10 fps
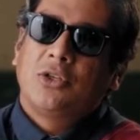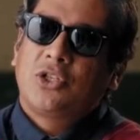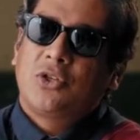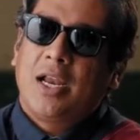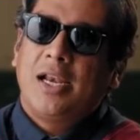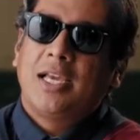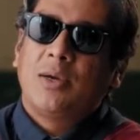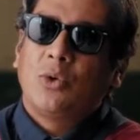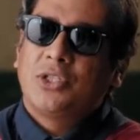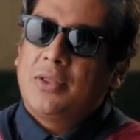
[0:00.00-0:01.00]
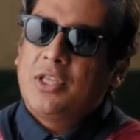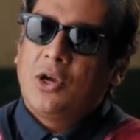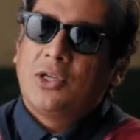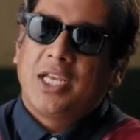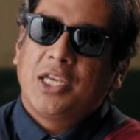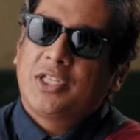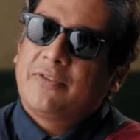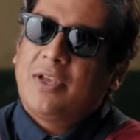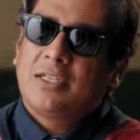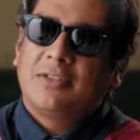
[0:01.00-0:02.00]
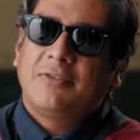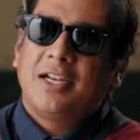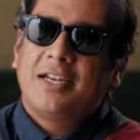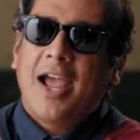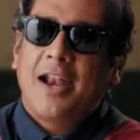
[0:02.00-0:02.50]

Australia was at the Oz Asia Festival in